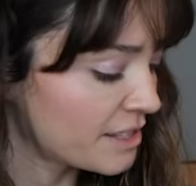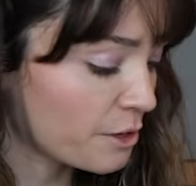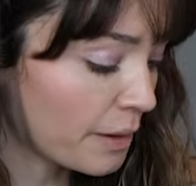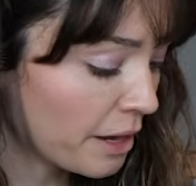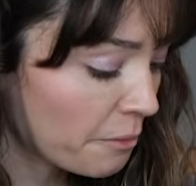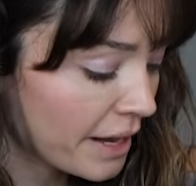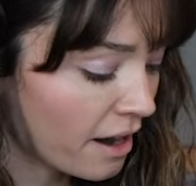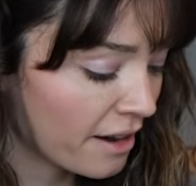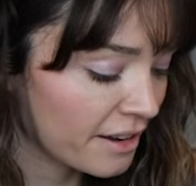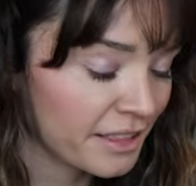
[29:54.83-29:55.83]
So here we
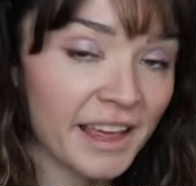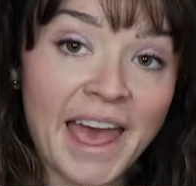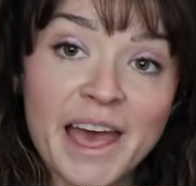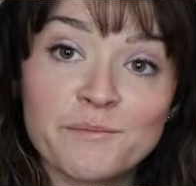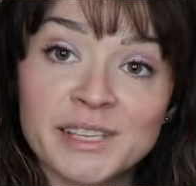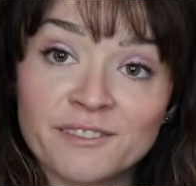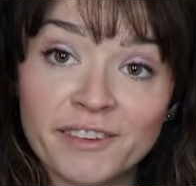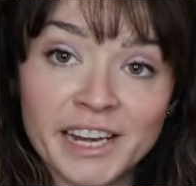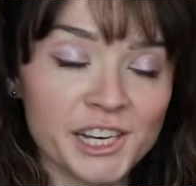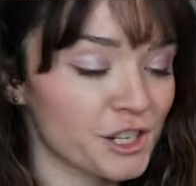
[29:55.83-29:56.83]
are, the hem is
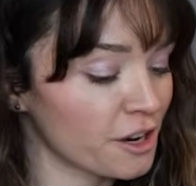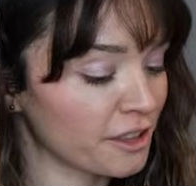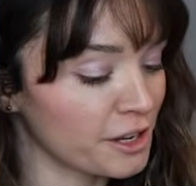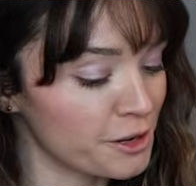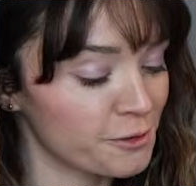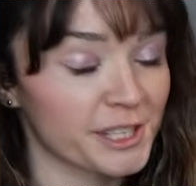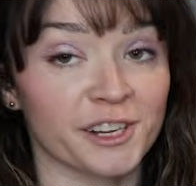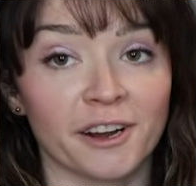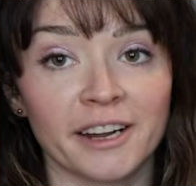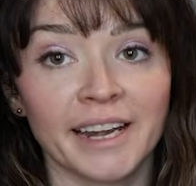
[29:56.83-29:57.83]
finished on the new
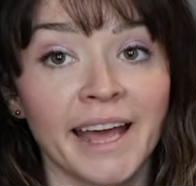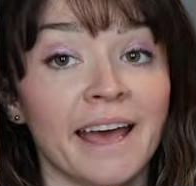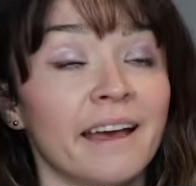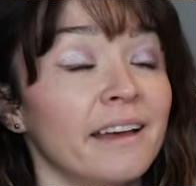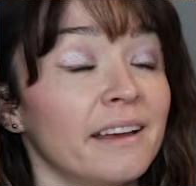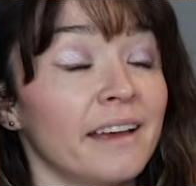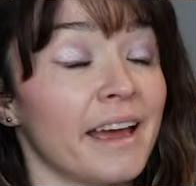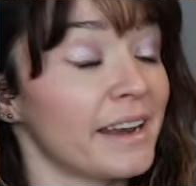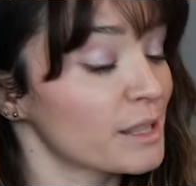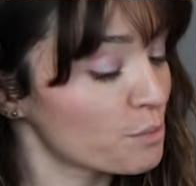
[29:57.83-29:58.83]
skirt,
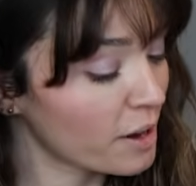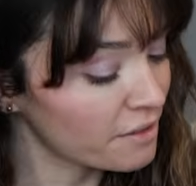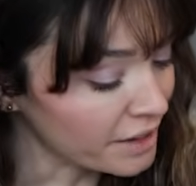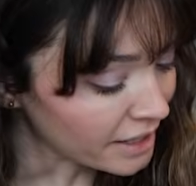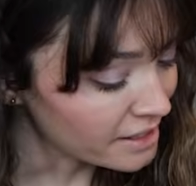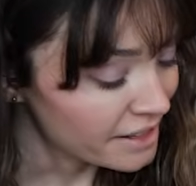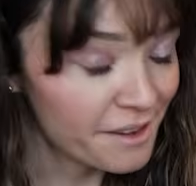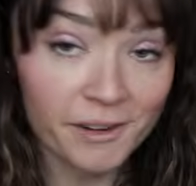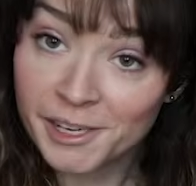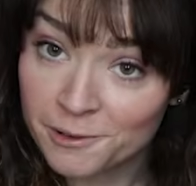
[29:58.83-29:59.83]
and it's perfect,
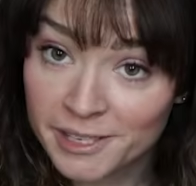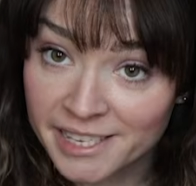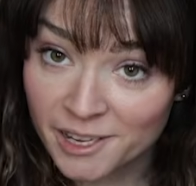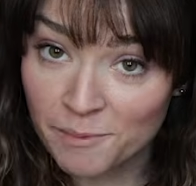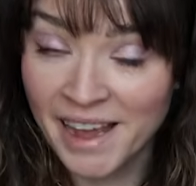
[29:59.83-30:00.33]
if I do say so